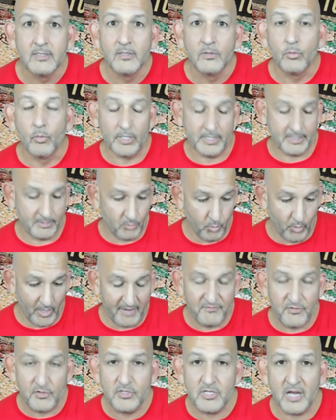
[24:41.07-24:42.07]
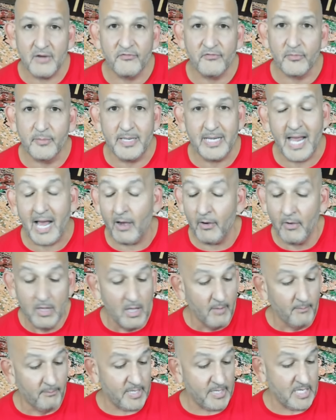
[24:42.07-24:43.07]
What what have you done for me now?
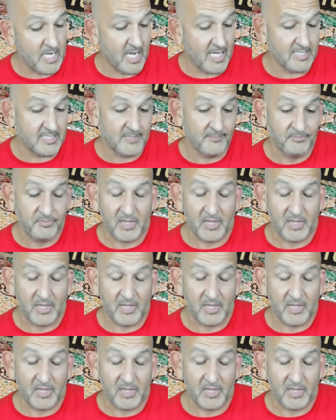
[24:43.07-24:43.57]
Because